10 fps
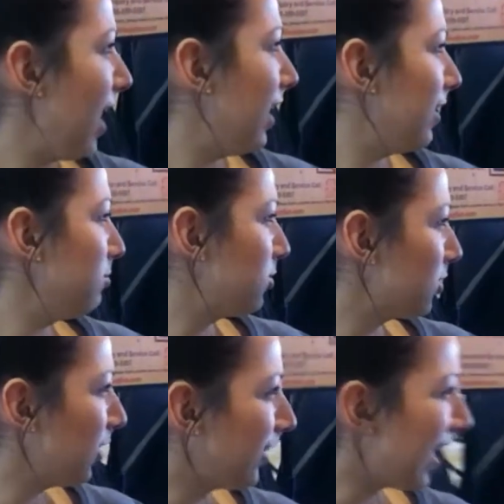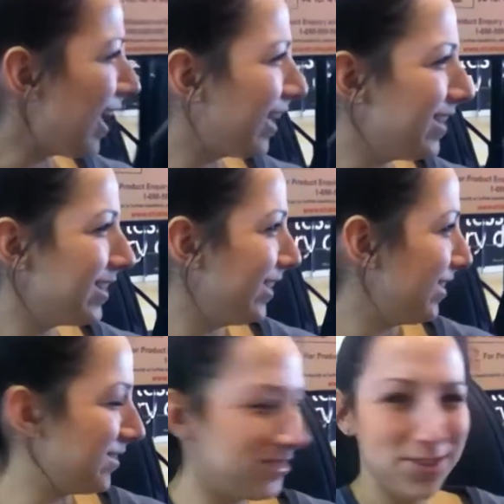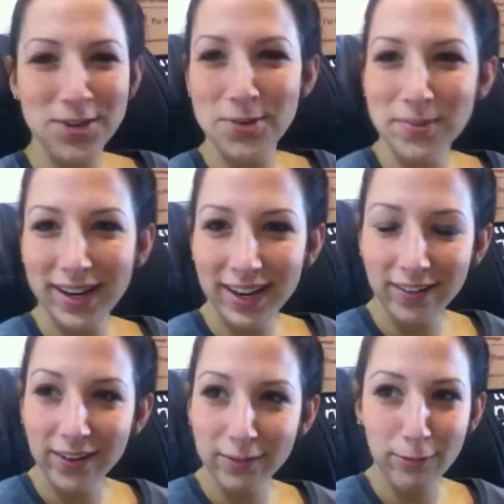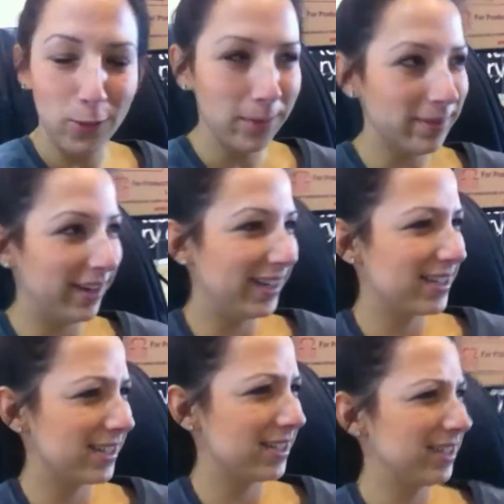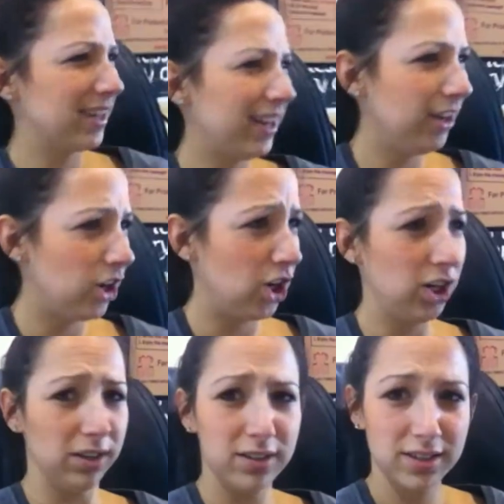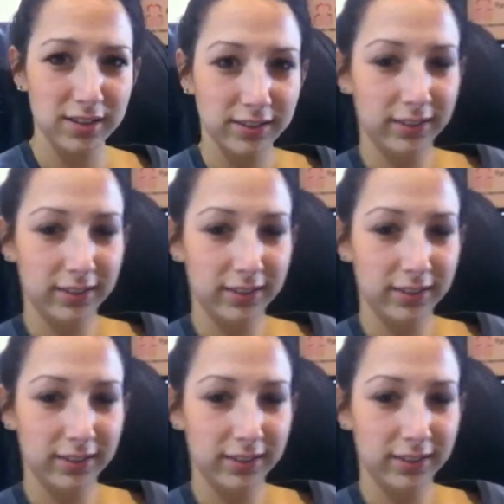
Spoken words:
And I'm sure glad I didn't do 2 minutes or 4 minutes because it kind of hurts.